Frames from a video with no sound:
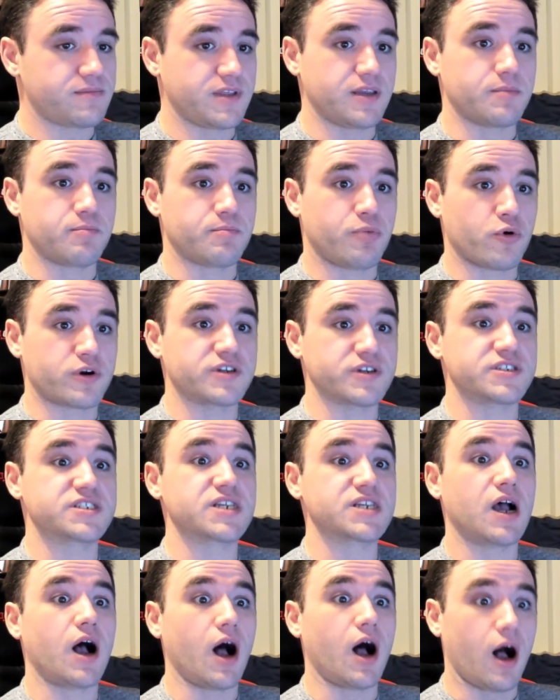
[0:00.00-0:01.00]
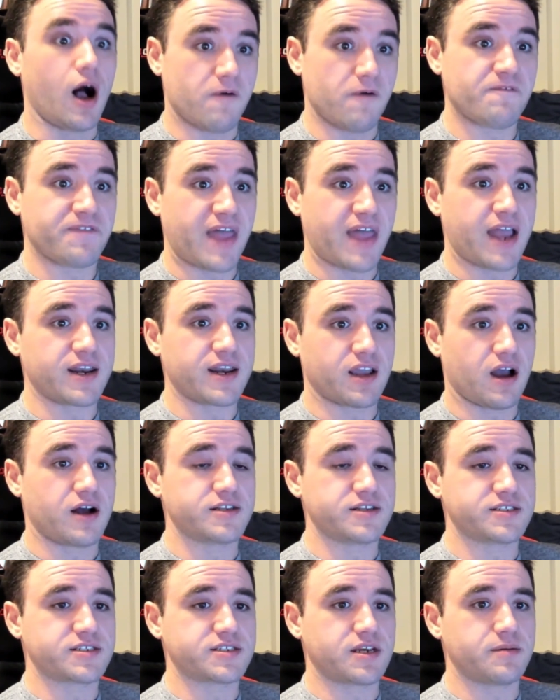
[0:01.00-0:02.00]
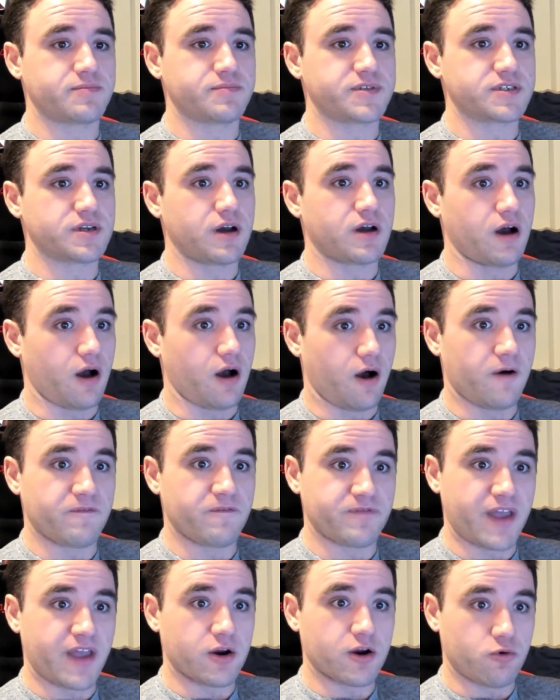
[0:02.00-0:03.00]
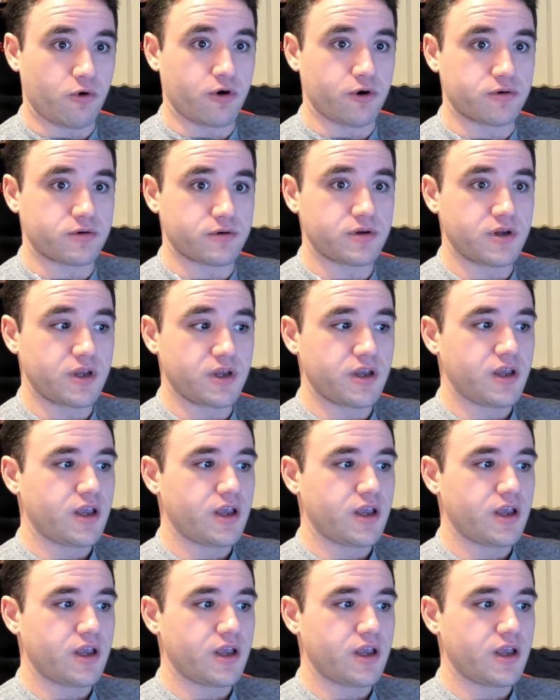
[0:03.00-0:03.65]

the importance of that concept, of that quote,